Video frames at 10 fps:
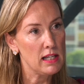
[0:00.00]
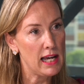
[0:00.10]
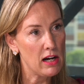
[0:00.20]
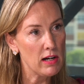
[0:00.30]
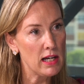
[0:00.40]

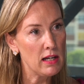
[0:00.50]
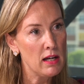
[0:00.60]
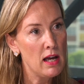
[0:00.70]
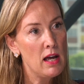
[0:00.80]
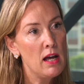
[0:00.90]
the area.
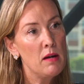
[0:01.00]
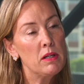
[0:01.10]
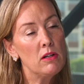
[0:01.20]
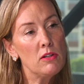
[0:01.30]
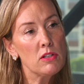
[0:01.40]

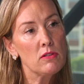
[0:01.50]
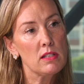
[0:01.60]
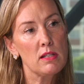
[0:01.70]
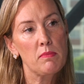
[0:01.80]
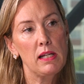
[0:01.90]
But it also
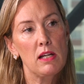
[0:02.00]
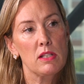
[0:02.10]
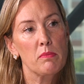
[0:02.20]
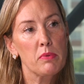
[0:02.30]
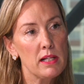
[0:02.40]
does something else.
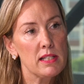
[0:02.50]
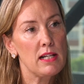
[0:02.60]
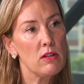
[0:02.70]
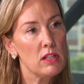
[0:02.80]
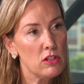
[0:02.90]
It breaks
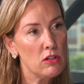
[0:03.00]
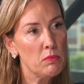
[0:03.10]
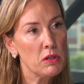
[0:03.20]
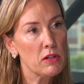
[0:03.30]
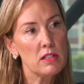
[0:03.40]
down the
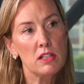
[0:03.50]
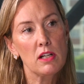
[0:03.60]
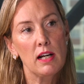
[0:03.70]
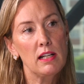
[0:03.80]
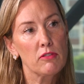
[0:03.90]
tumor into
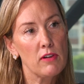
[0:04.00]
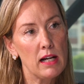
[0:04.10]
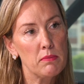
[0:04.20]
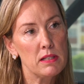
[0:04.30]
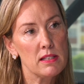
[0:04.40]
tiny
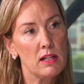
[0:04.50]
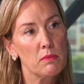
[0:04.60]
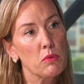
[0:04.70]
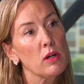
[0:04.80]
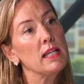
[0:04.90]
fragments that are
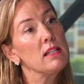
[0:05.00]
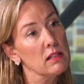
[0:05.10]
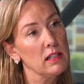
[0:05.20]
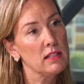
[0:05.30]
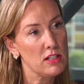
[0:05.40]
more
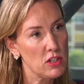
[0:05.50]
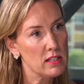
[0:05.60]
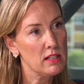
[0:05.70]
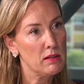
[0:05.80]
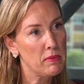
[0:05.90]
easily
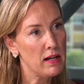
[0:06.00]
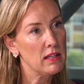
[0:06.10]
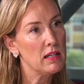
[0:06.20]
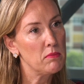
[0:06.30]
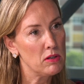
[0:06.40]
digested by
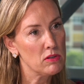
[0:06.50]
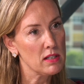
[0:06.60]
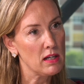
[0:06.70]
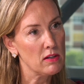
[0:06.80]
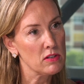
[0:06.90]
the immune
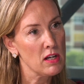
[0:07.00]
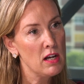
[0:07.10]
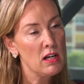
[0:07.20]
cells.